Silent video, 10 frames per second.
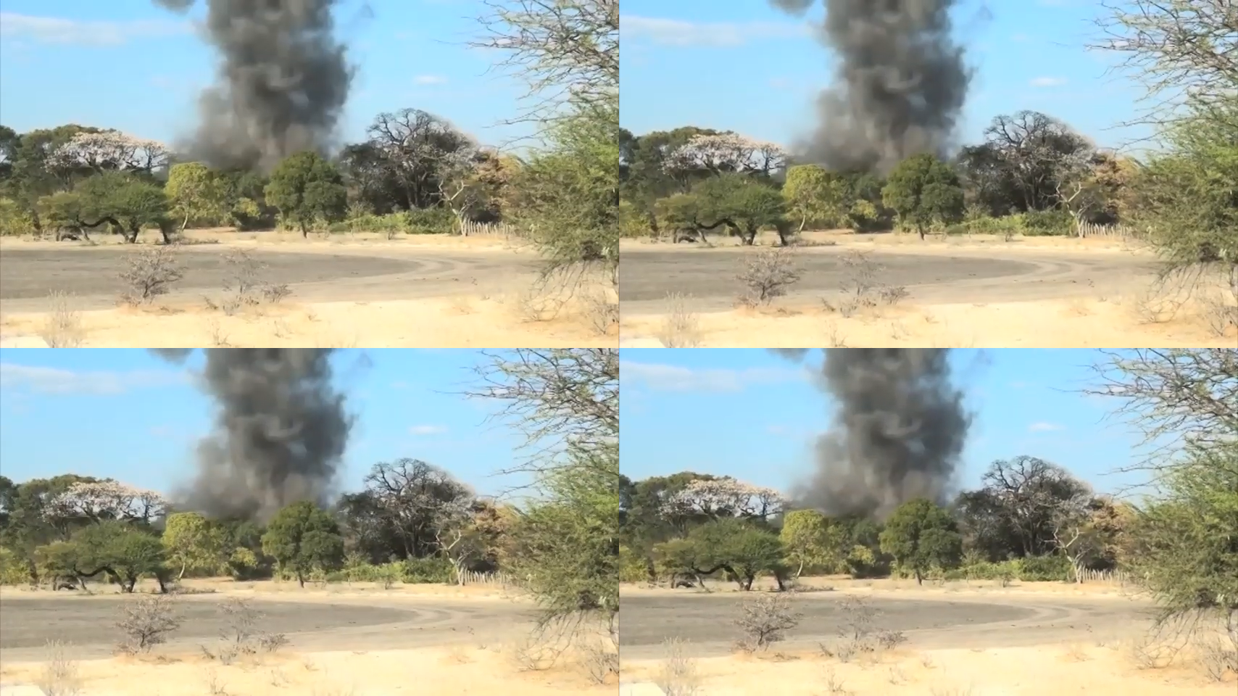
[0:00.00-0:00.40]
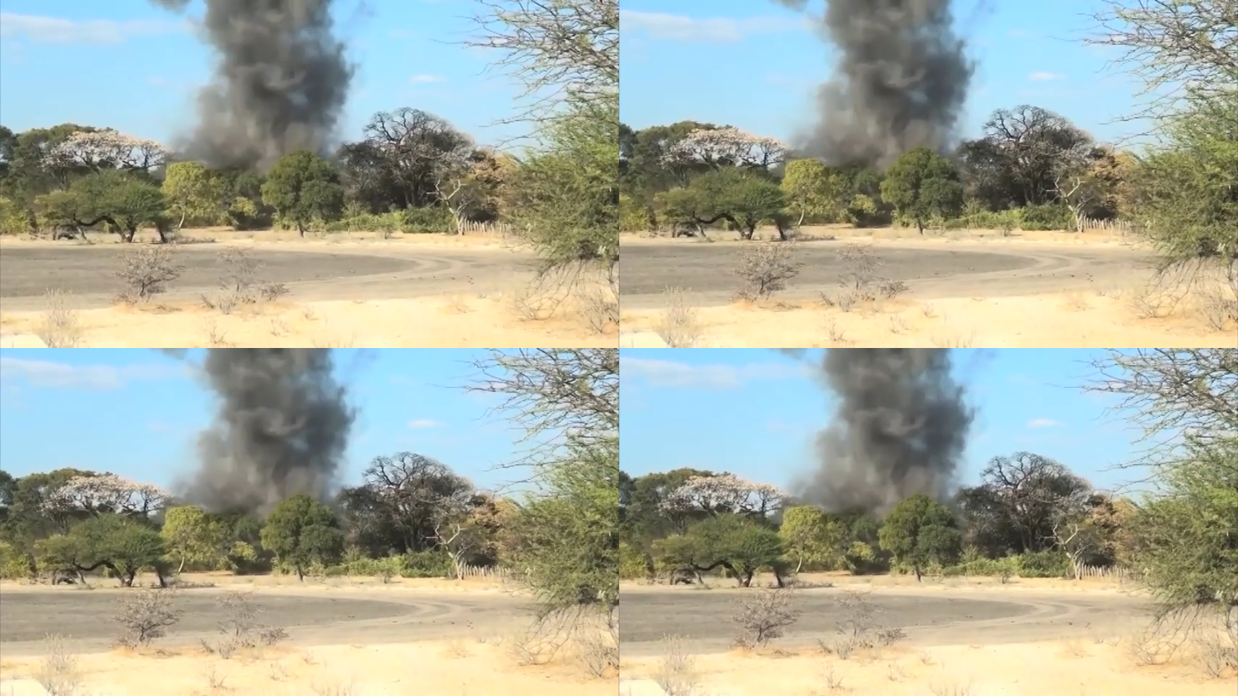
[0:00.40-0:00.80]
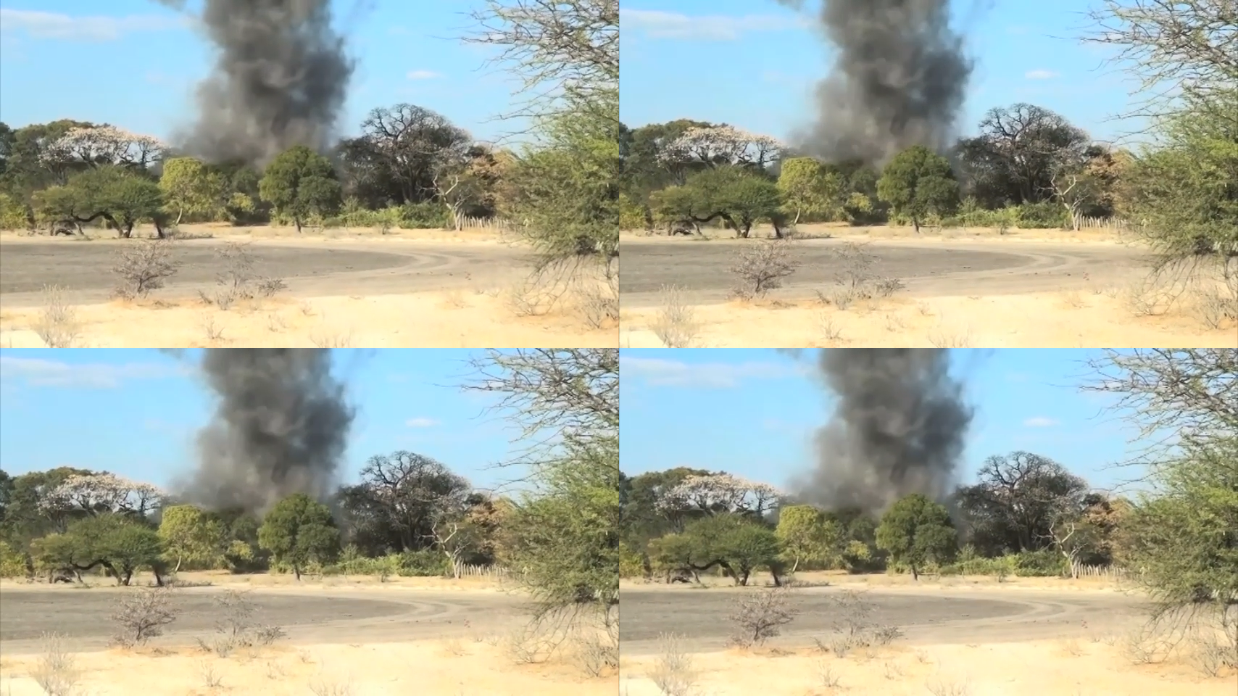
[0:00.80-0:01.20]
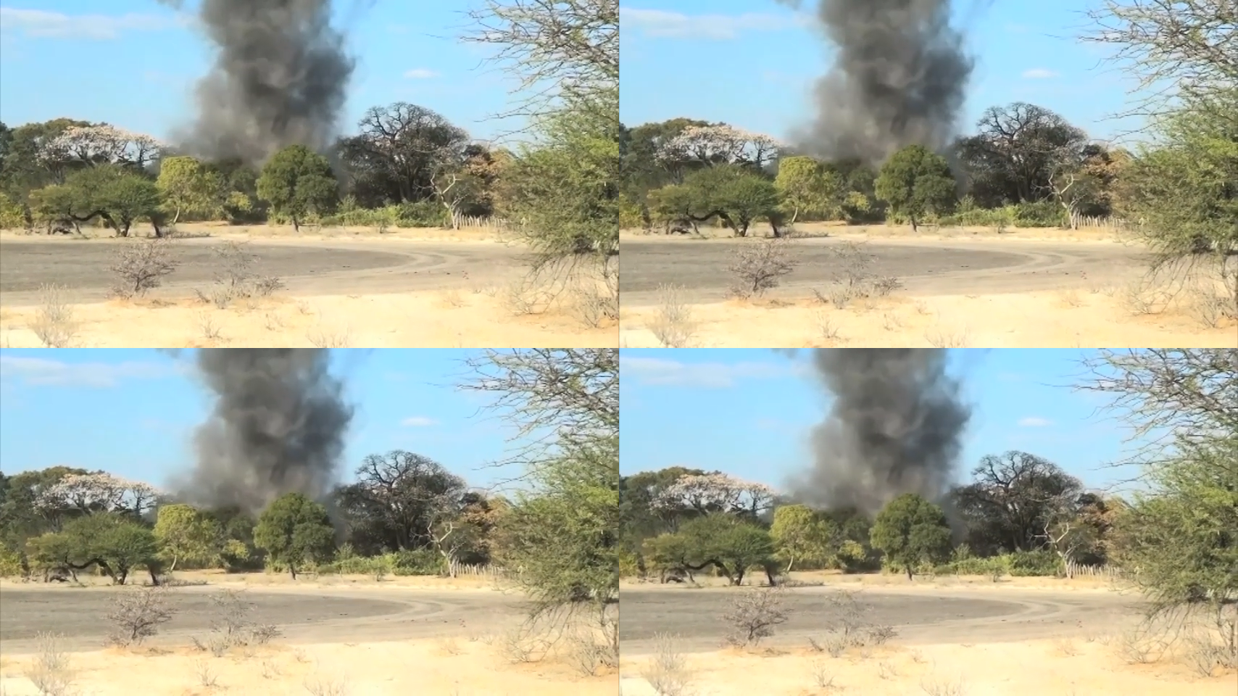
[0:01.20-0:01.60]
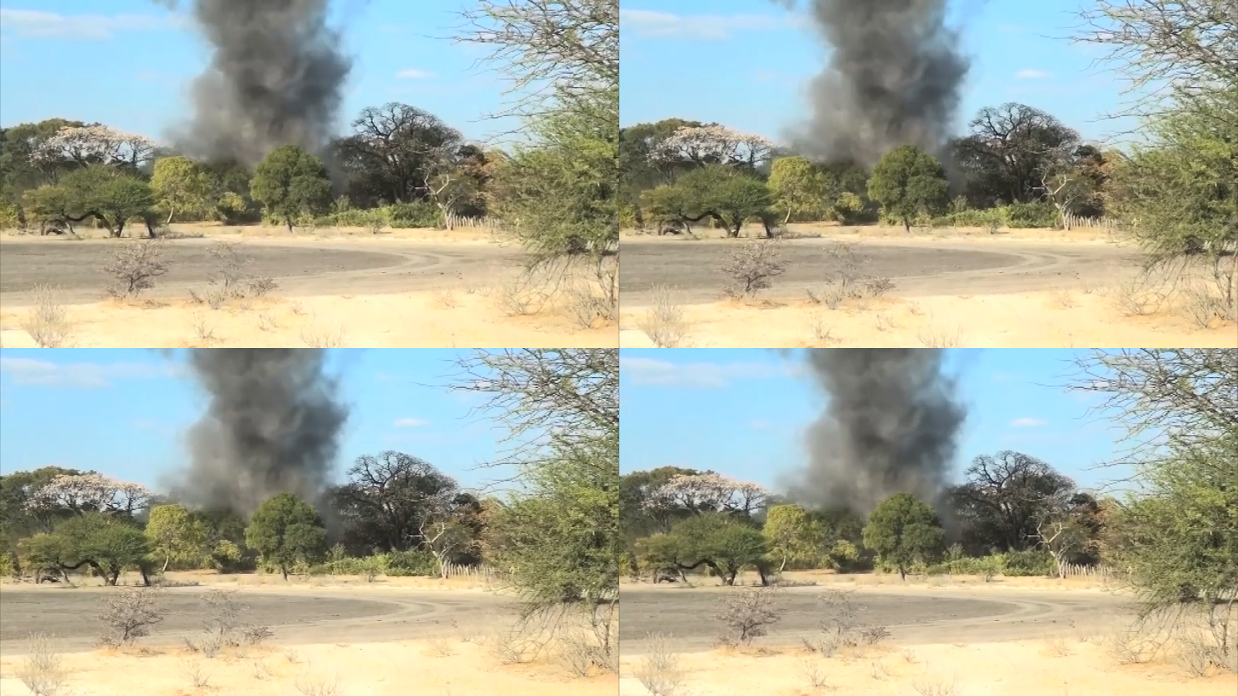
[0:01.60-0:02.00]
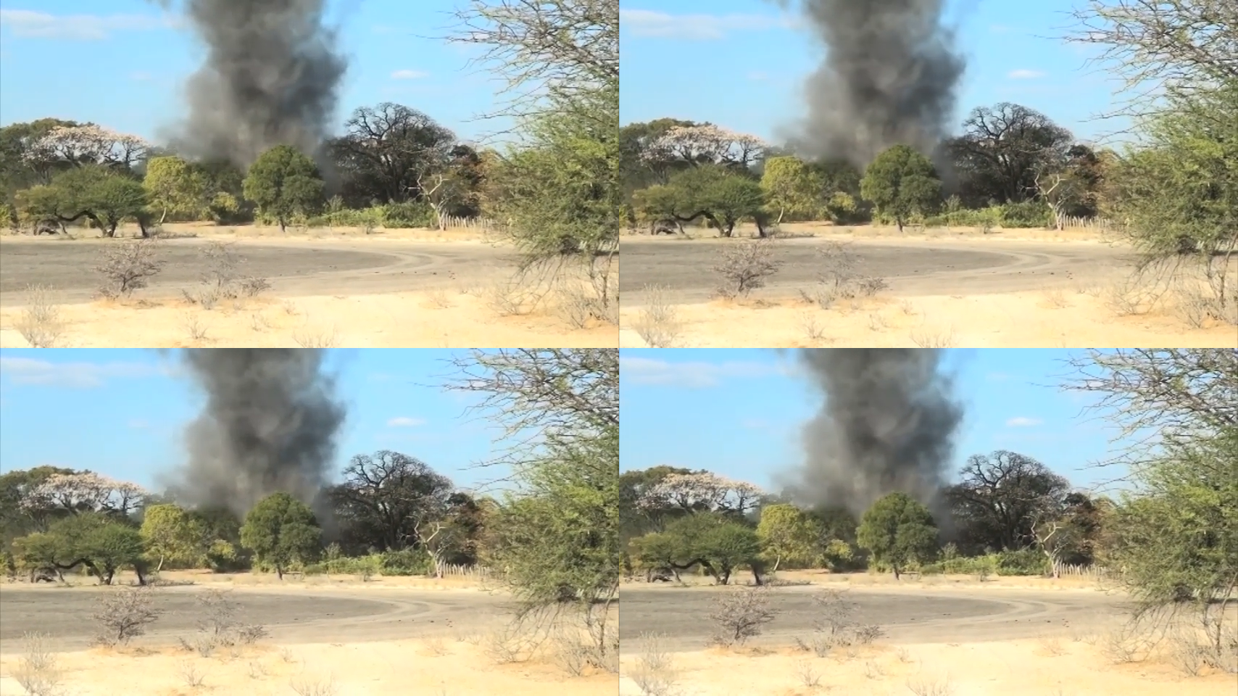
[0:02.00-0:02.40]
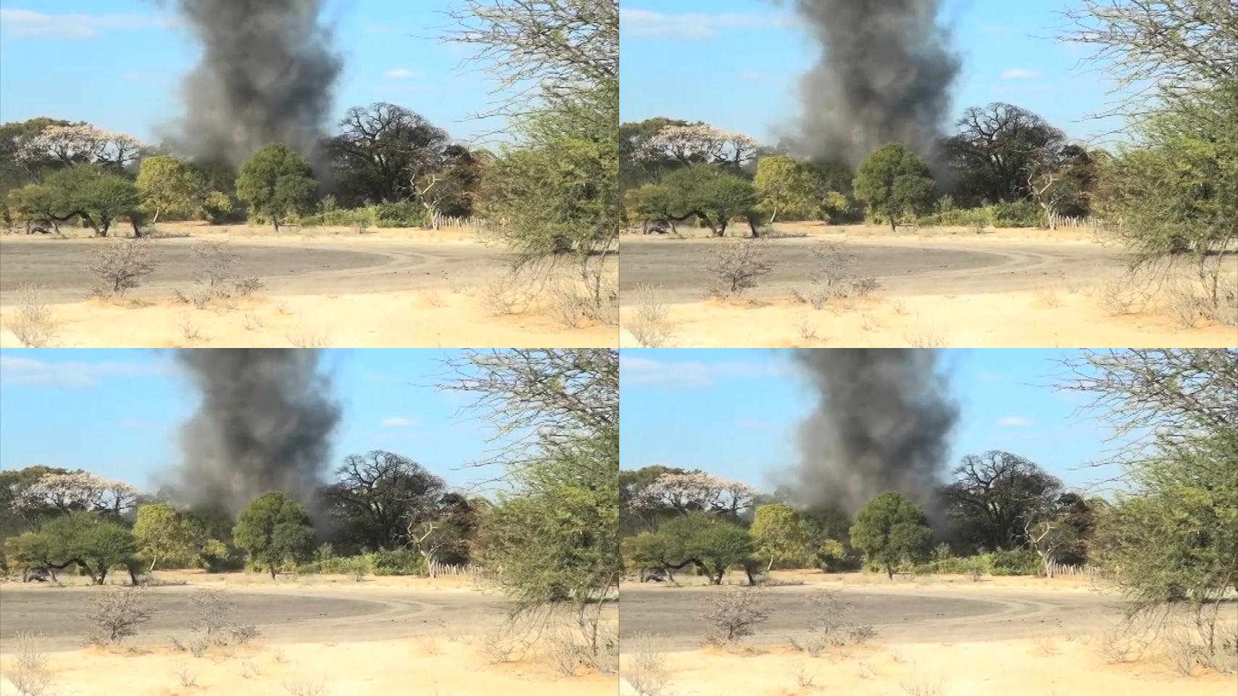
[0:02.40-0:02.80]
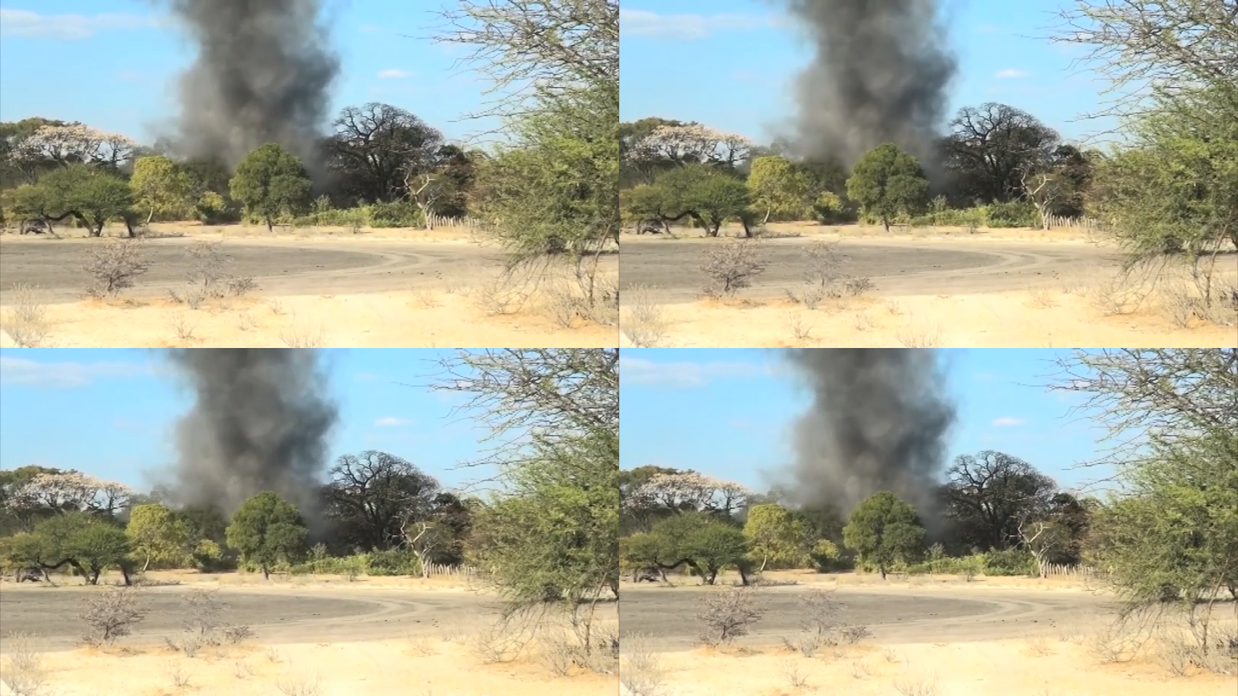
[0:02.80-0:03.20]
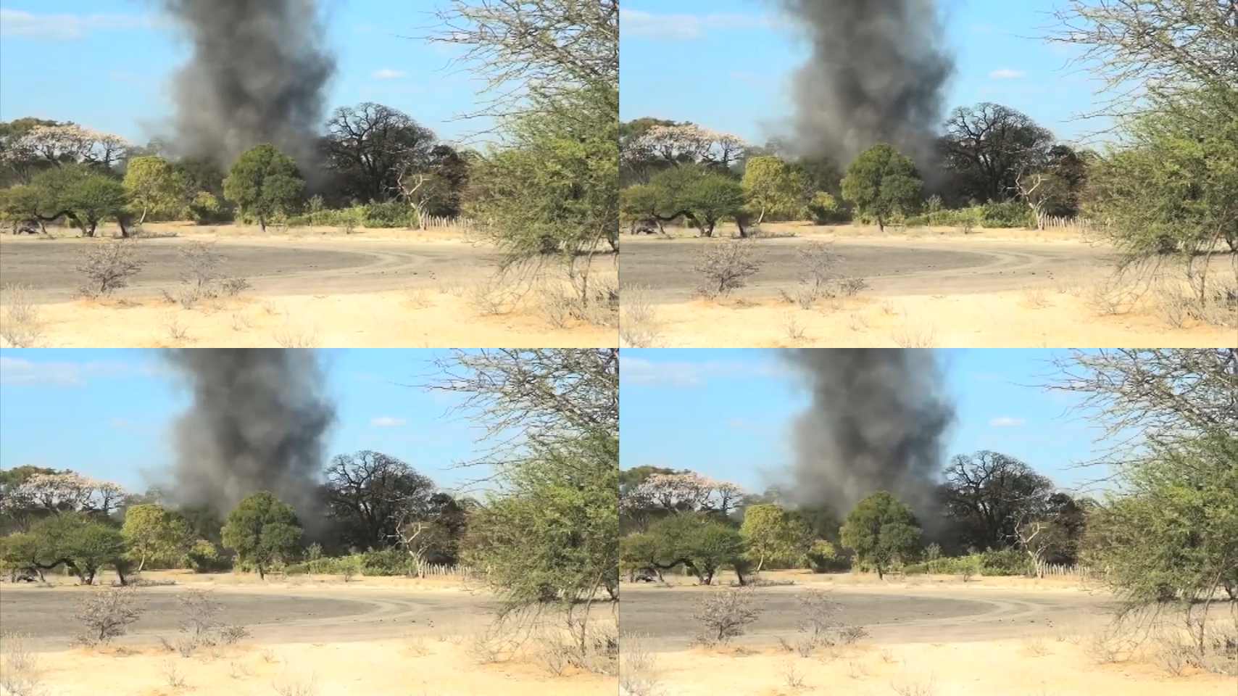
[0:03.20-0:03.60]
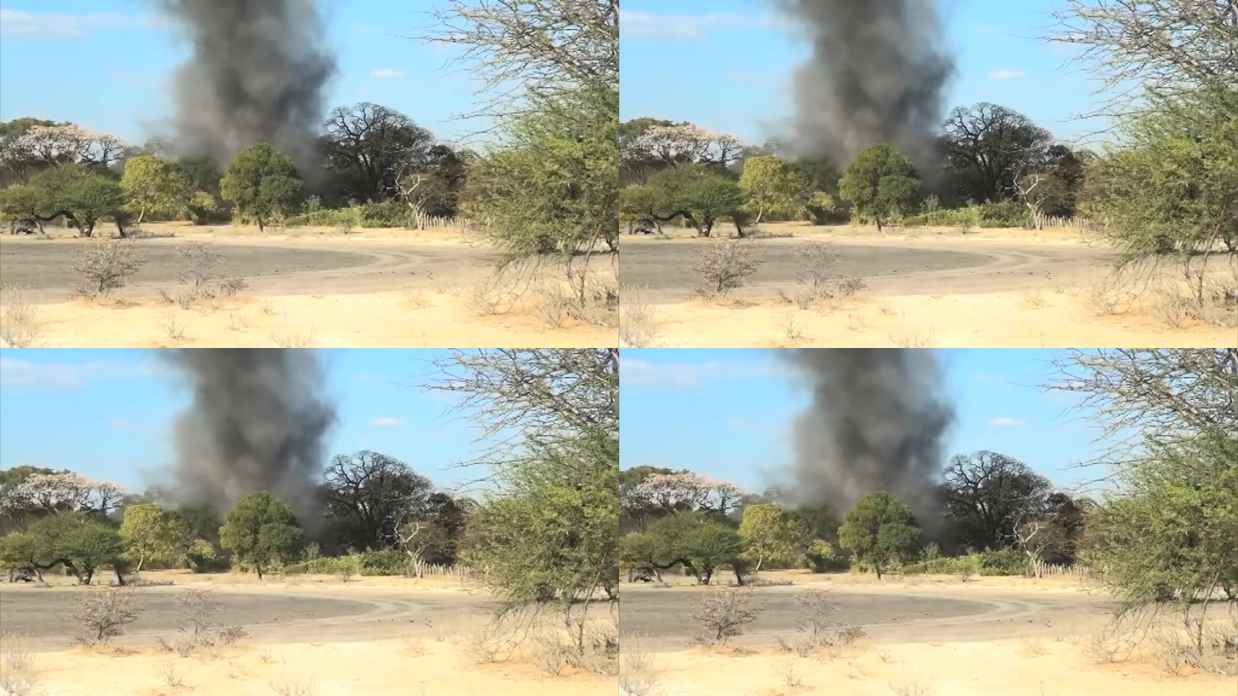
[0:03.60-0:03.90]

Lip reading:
[unreadable: no face in view]